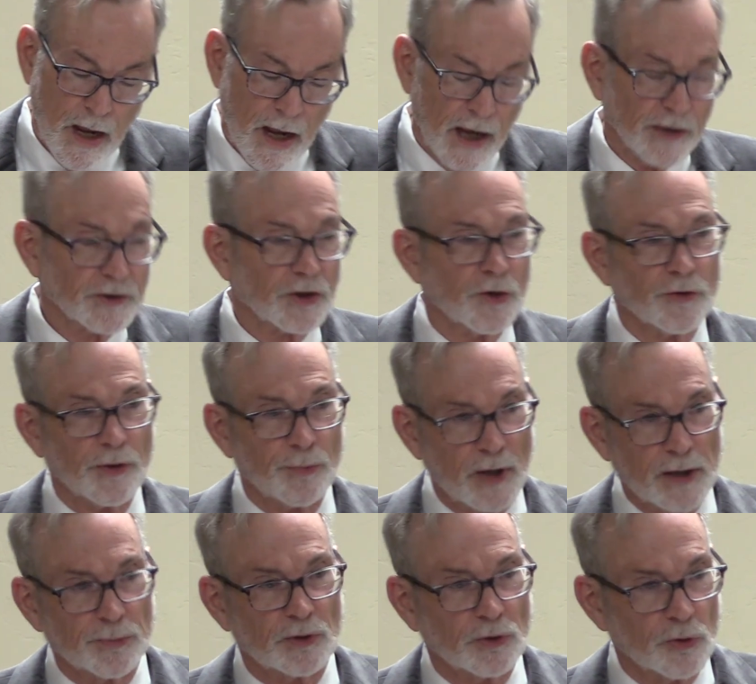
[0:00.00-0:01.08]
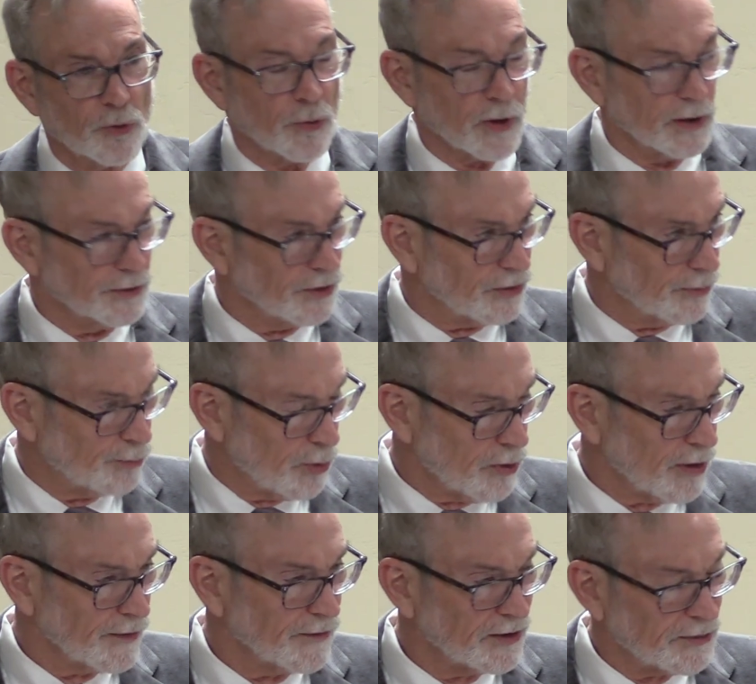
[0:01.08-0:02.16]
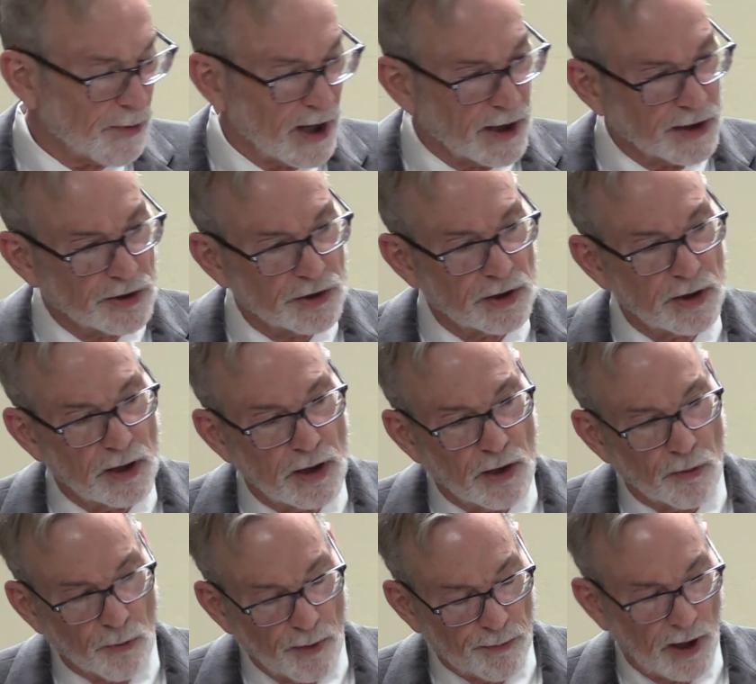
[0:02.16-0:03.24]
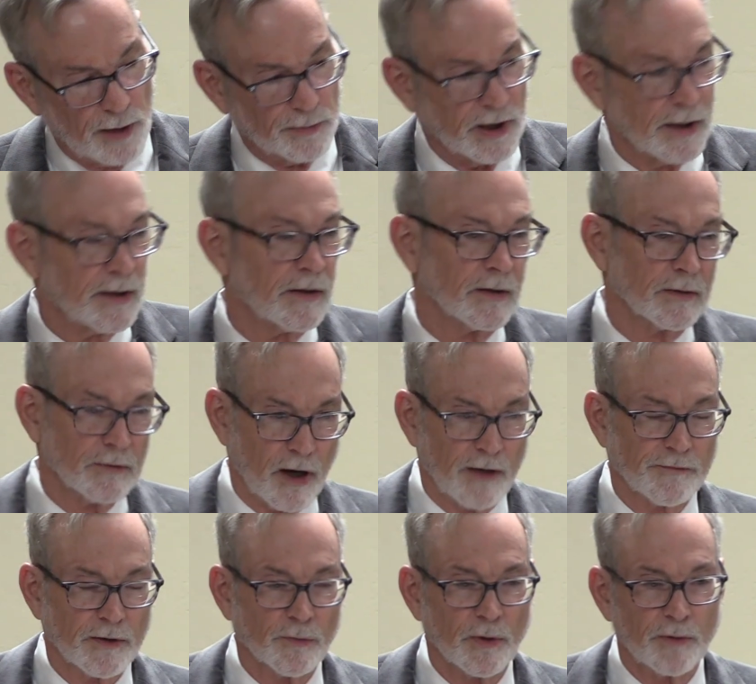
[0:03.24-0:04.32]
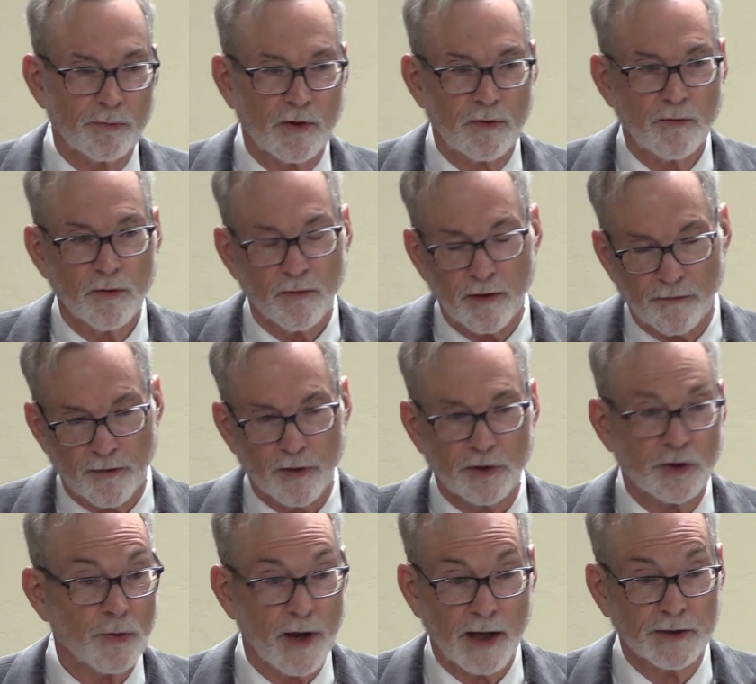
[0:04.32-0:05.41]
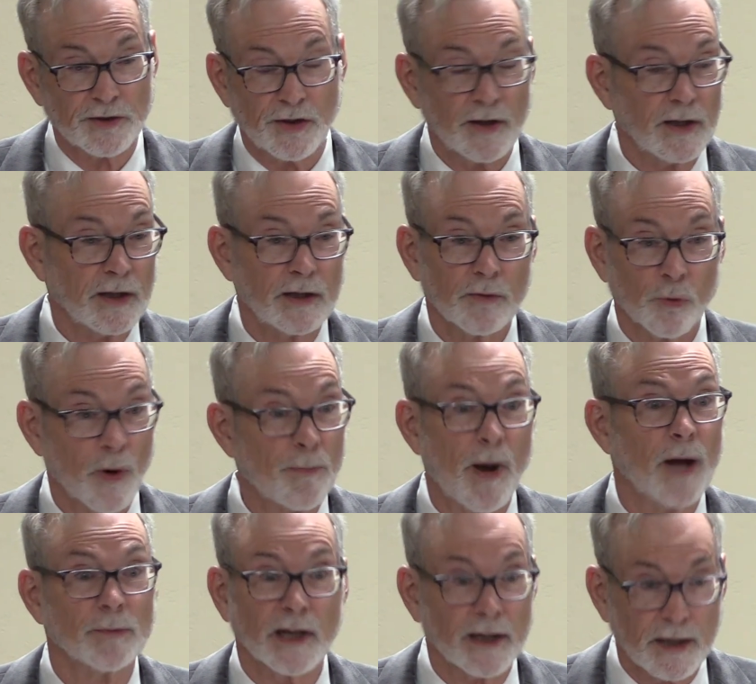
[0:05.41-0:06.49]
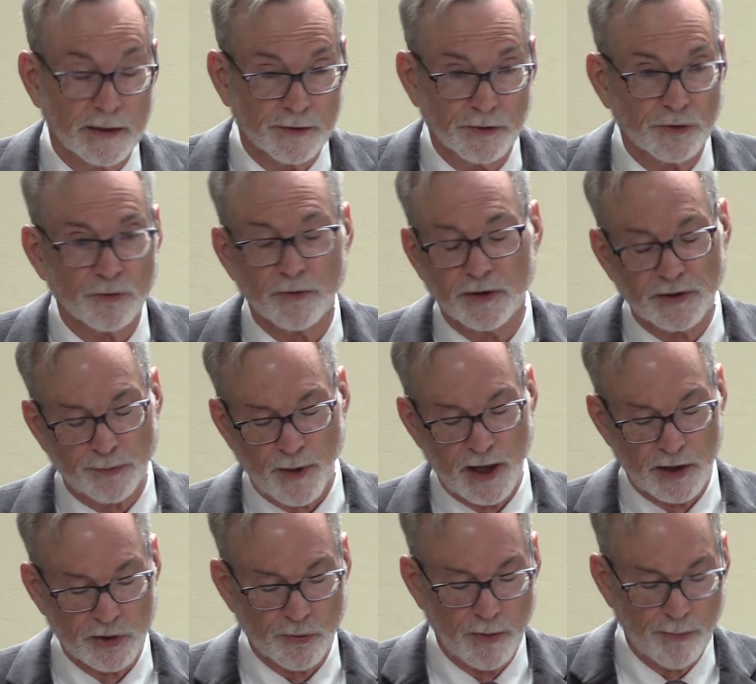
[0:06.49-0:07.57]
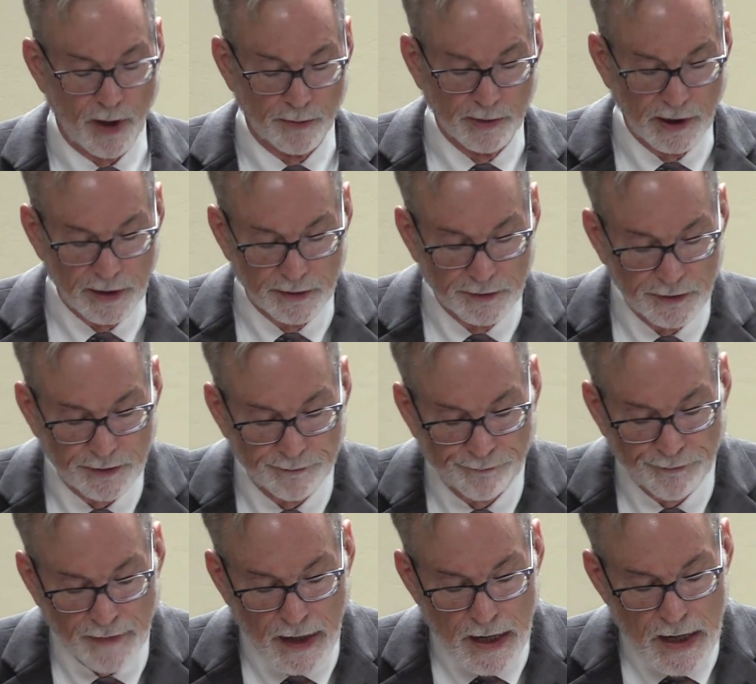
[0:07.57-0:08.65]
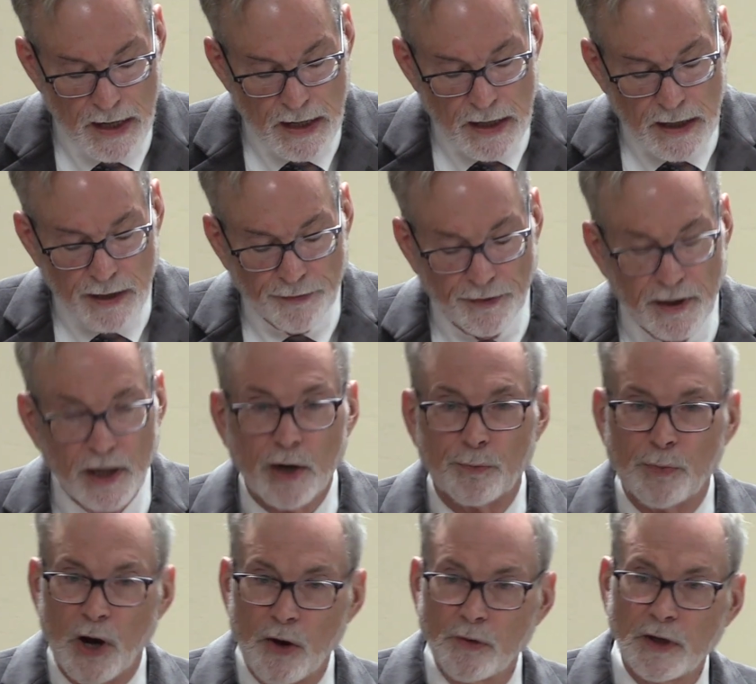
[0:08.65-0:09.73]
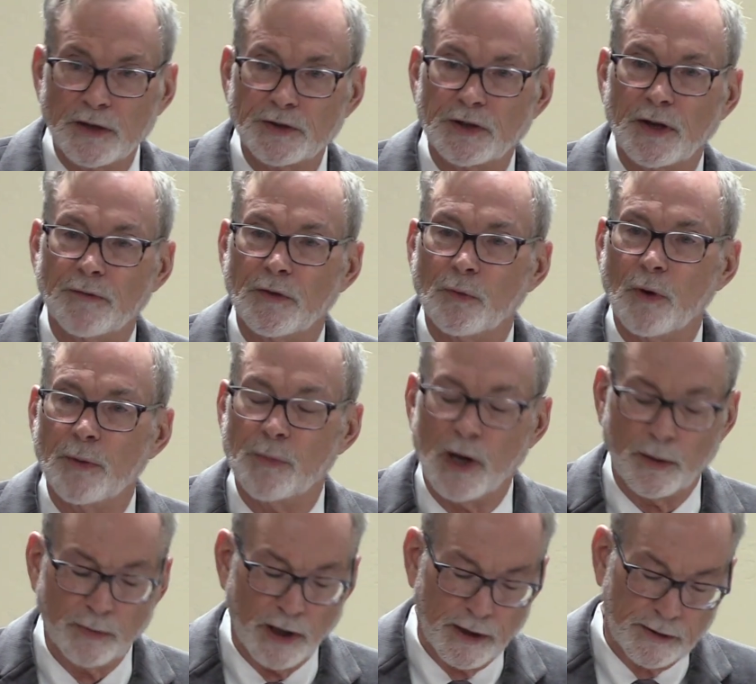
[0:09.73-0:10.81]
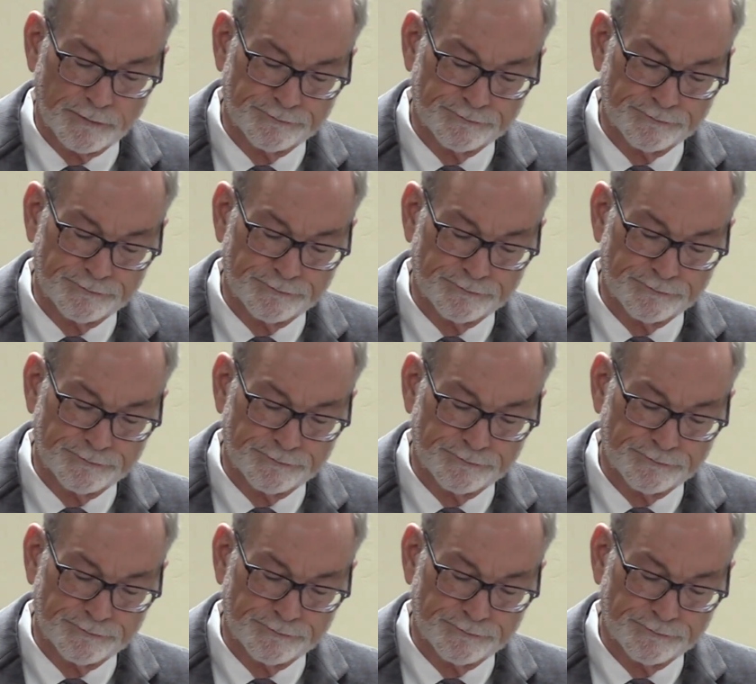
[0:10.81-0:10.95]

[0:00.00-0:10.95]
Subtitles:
And so the people who were in support of the Spanish Republic are often referred to as the Republicans or the Spanish Republicans. The opponents of the Republic,